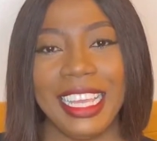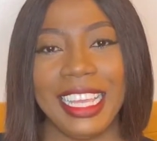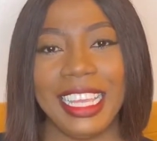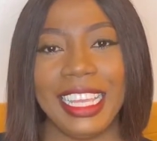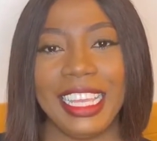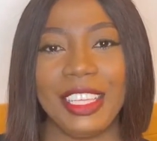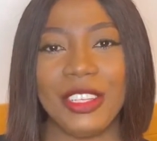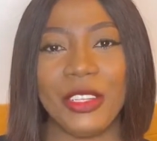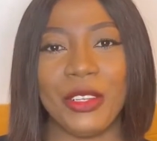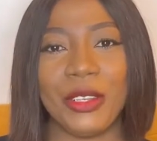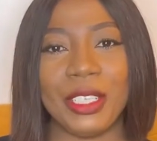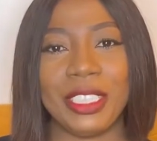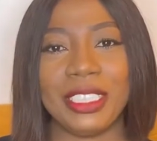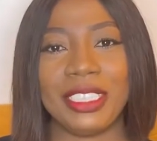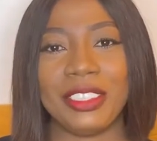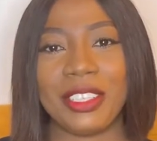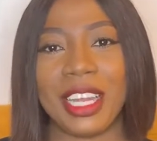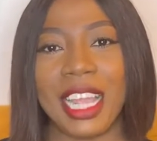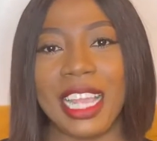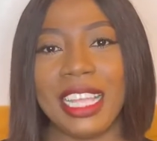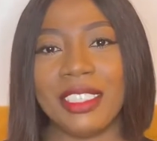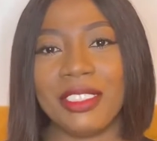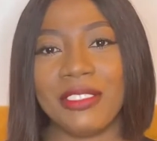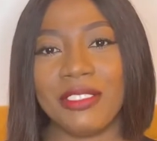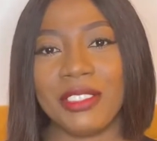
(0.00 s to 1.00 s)
he
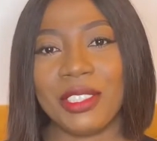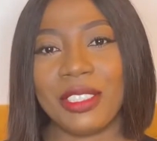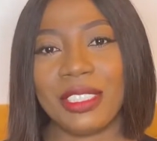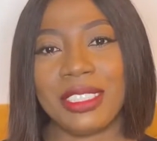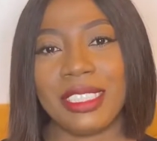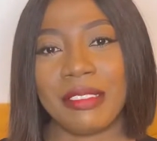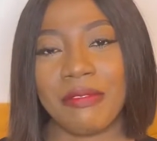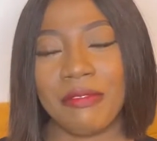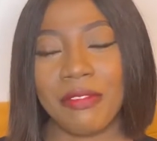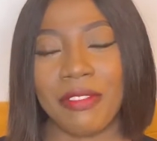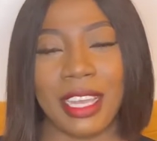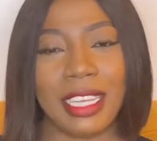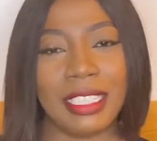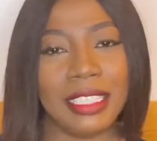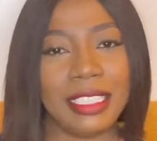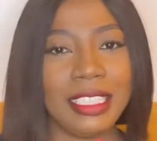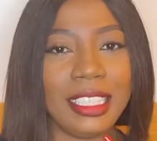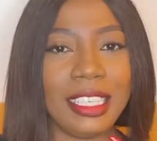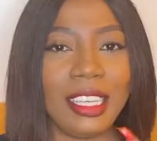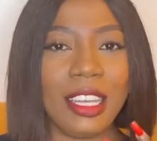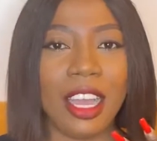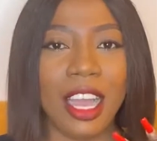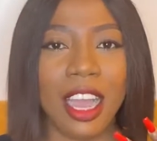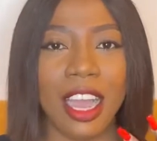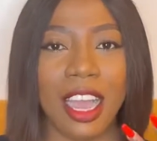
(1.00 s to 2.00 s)
drives fancy
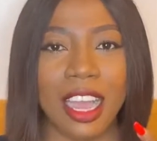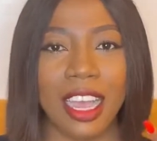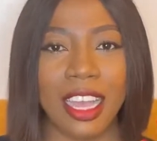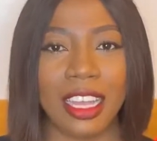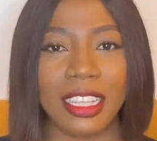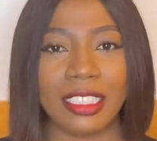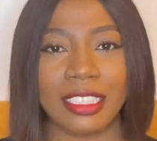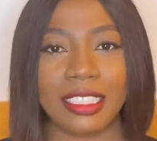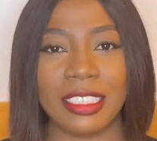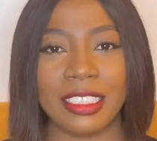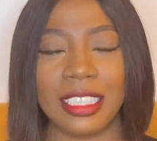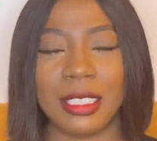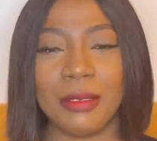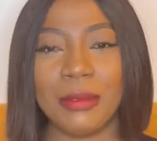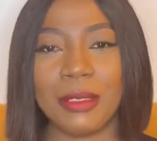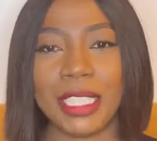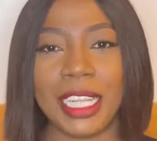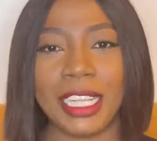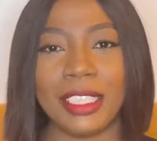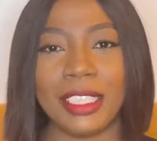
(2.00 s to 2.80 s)
cars, seems like